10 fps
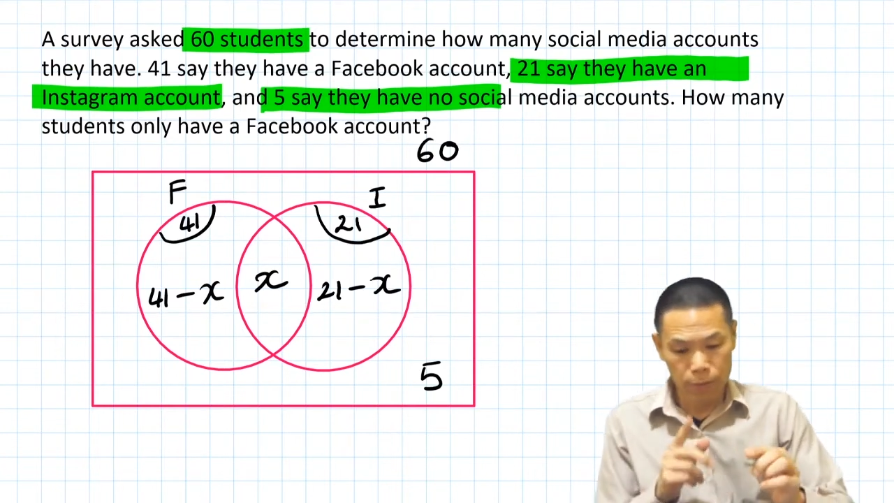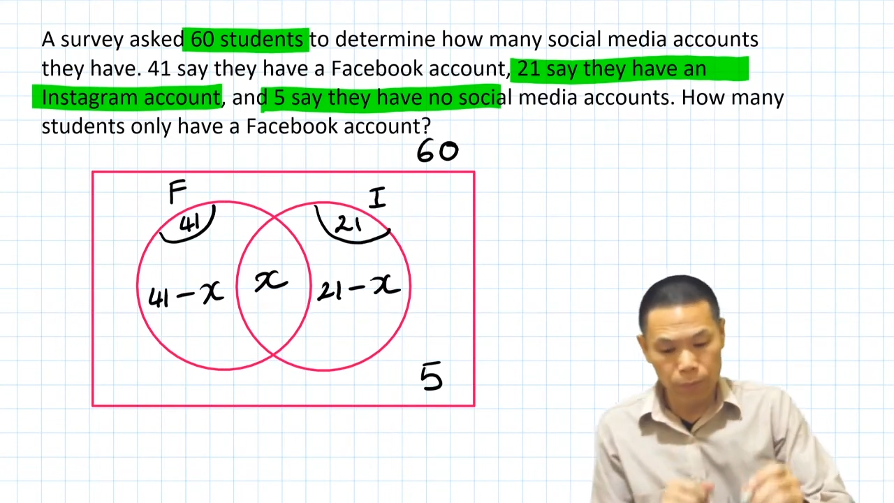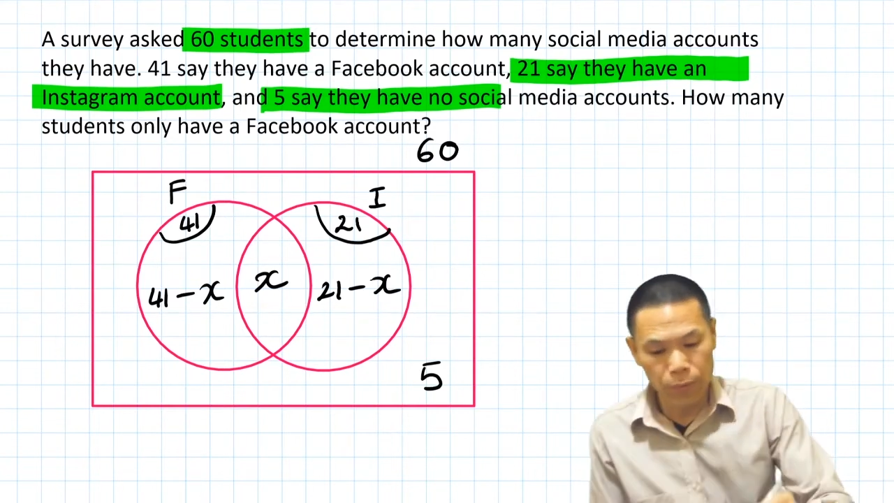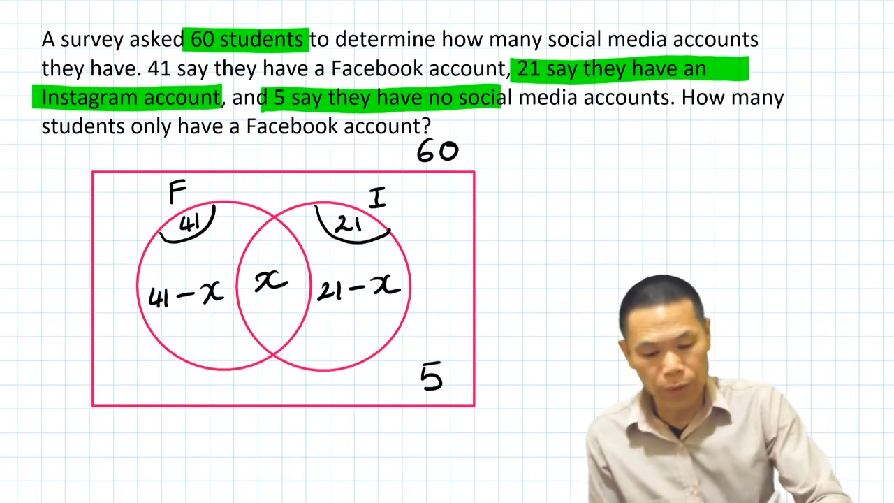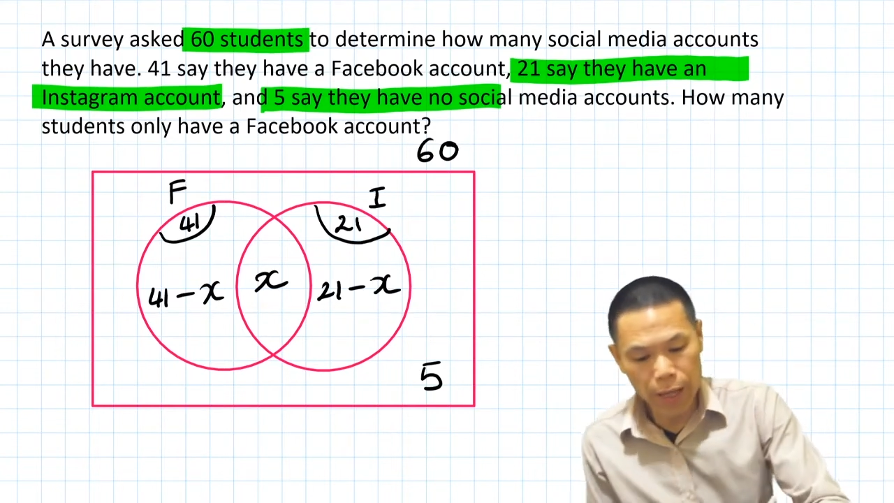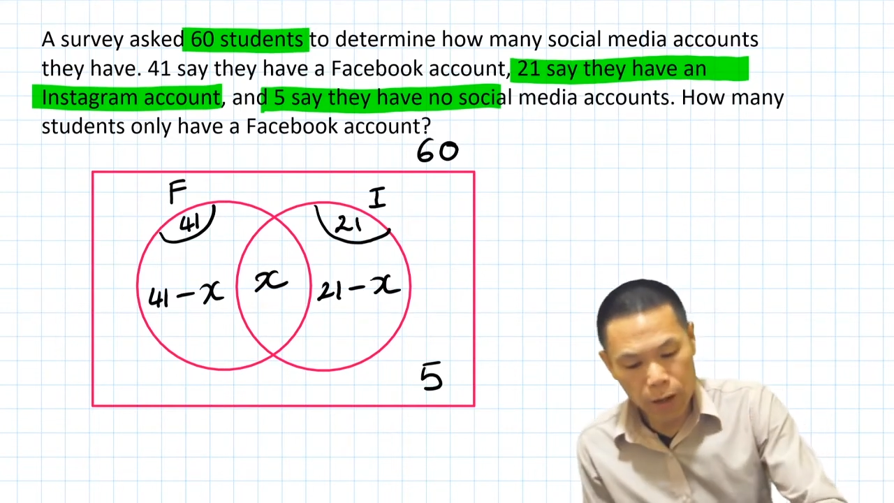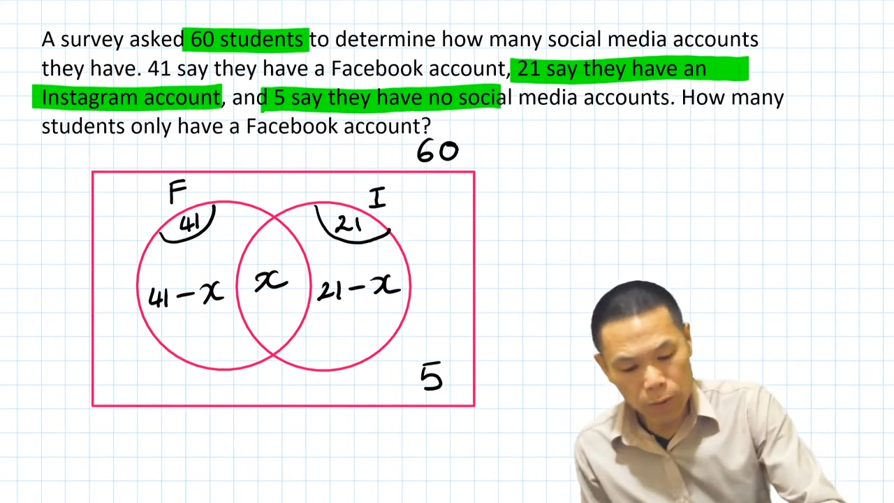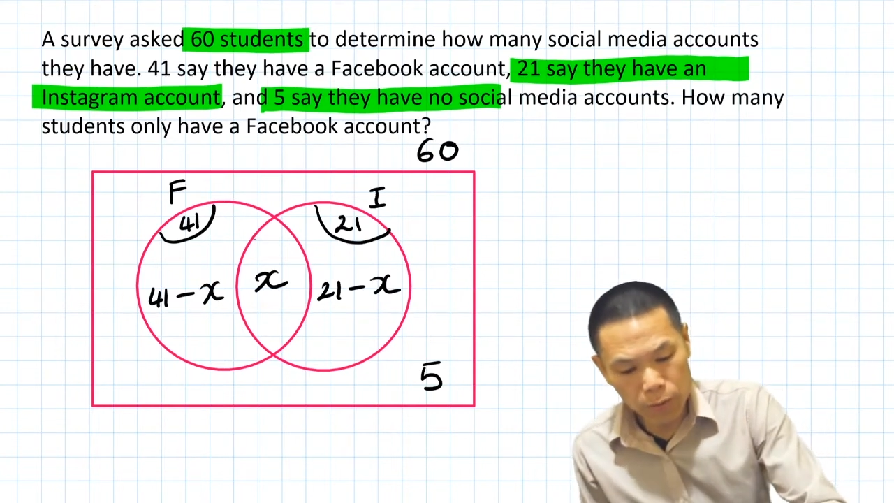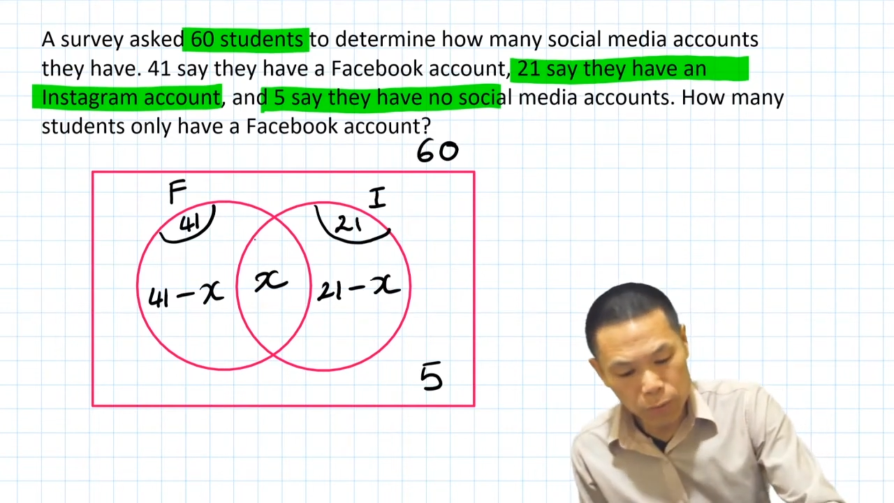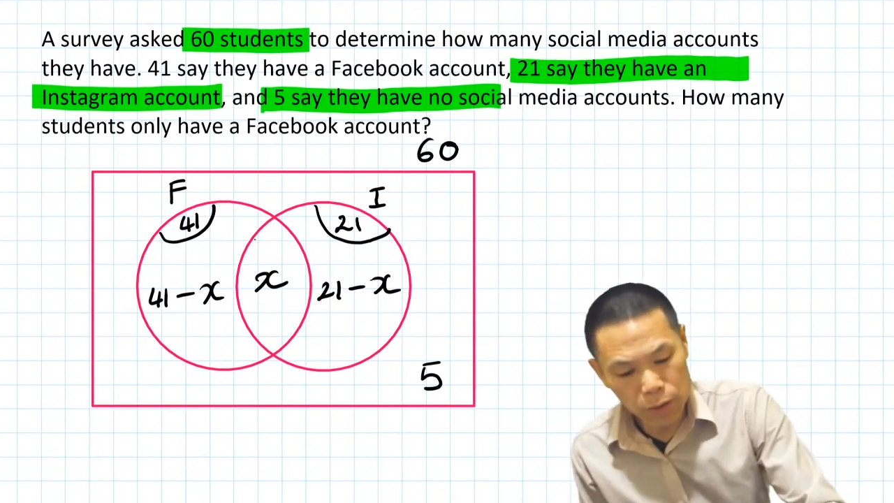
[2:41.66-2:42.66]

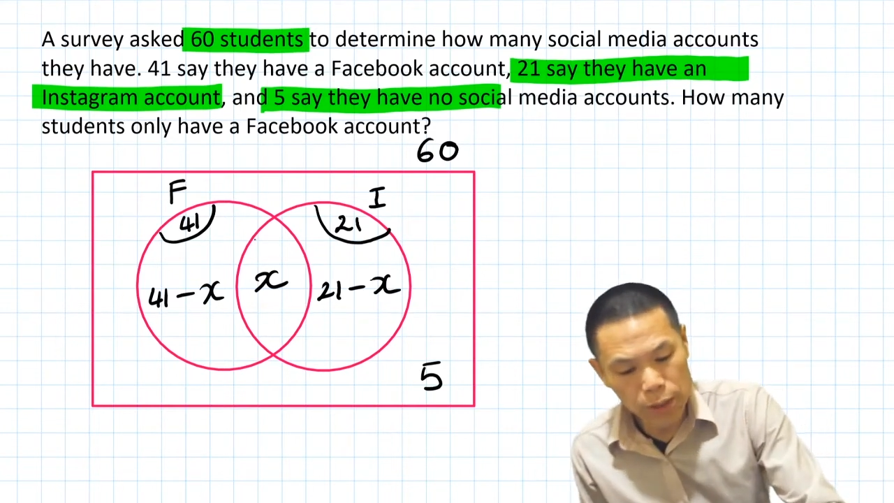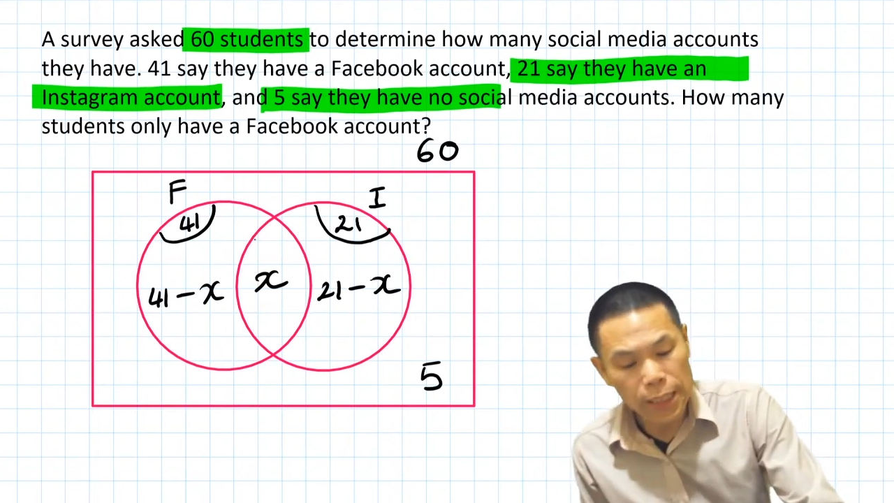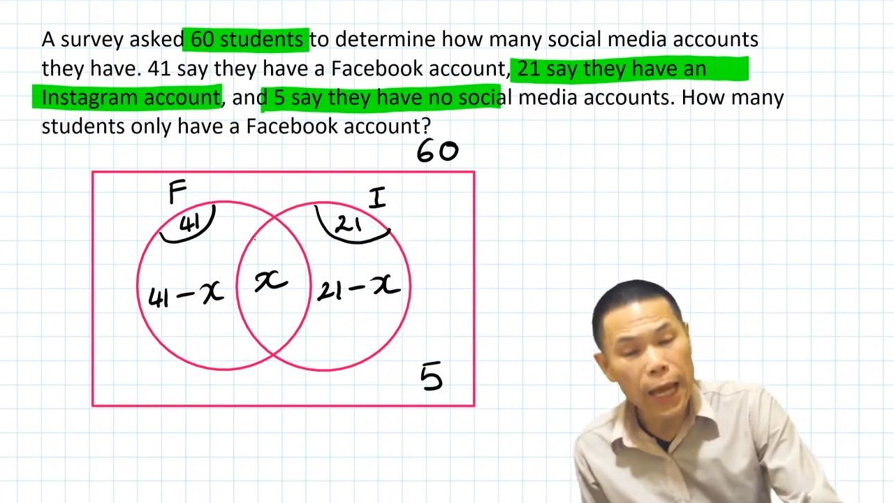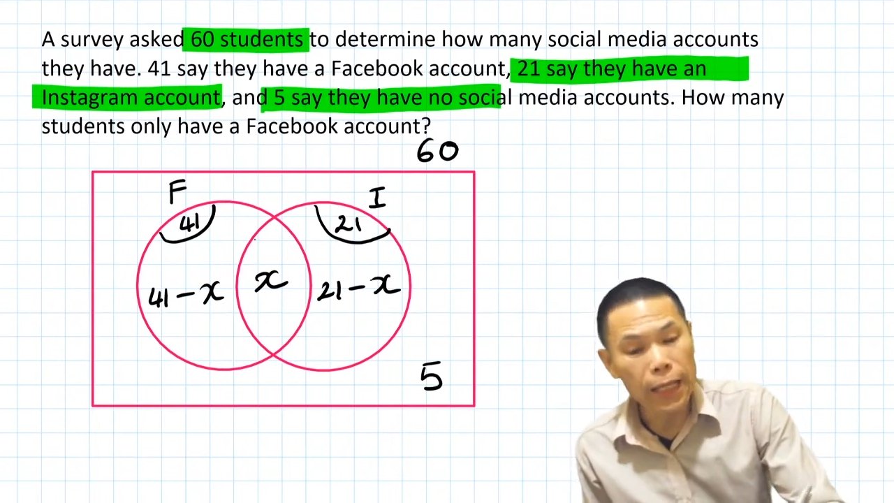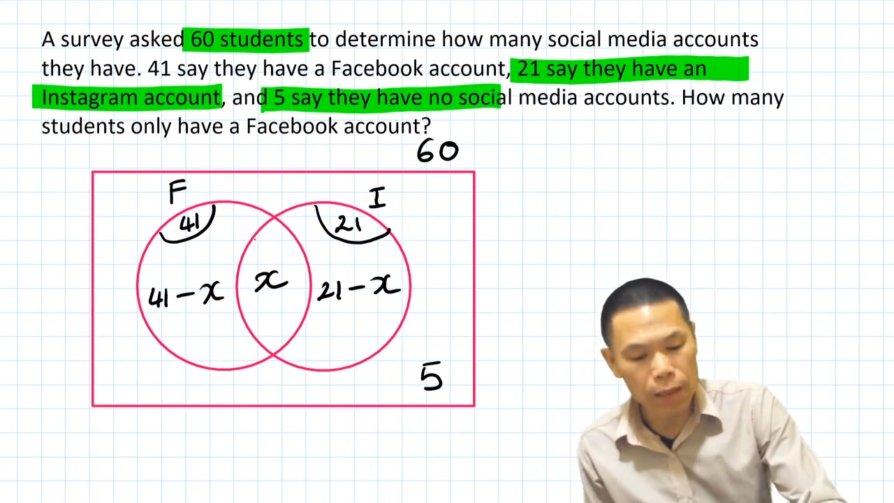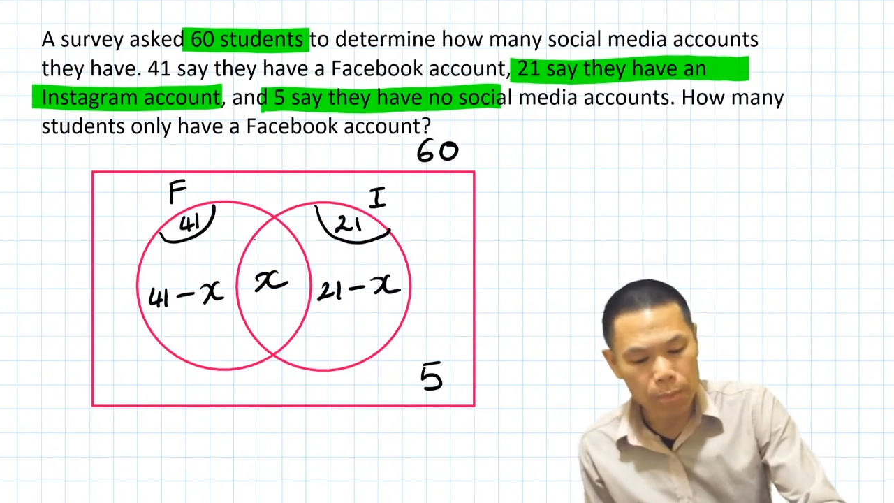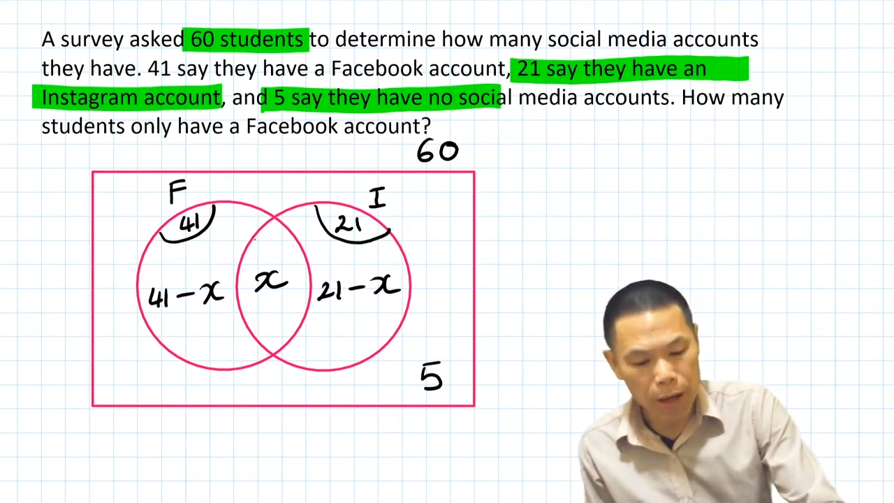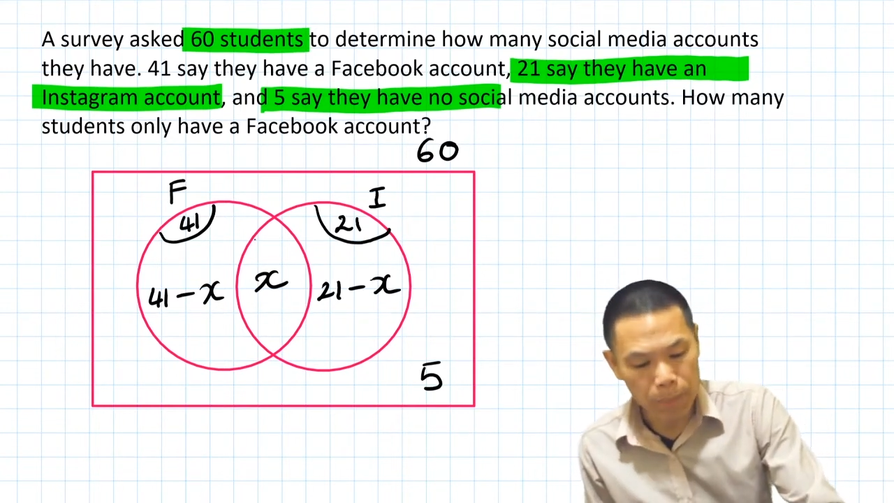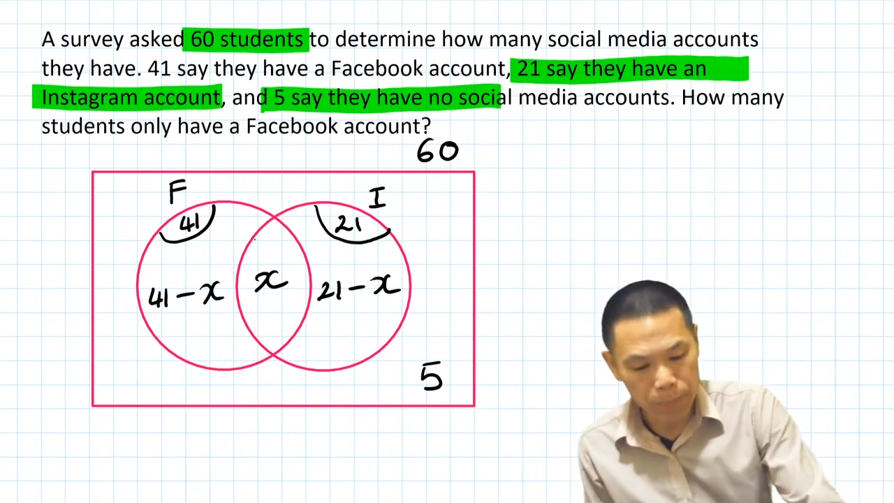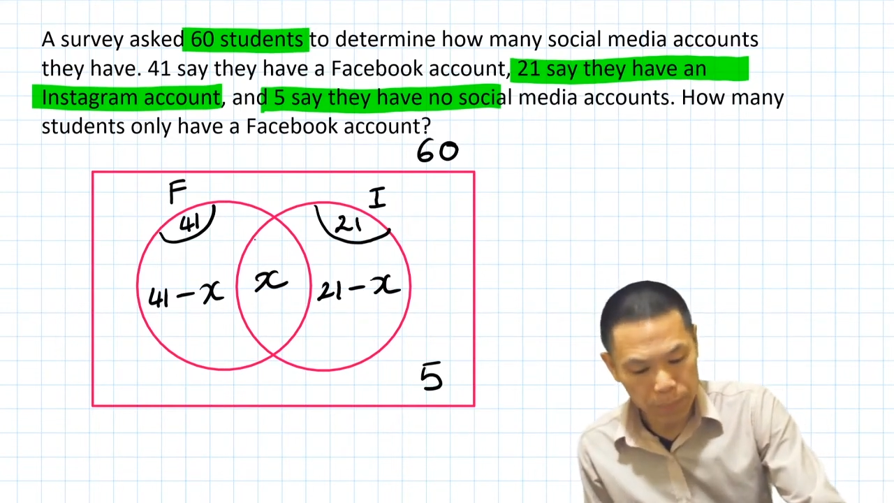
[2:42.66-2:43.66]
Now, we just add them
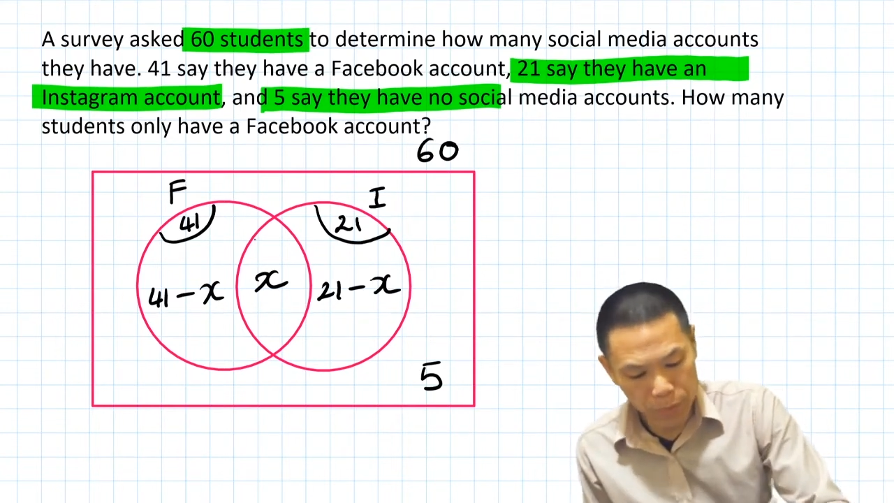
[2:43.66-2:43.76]
up.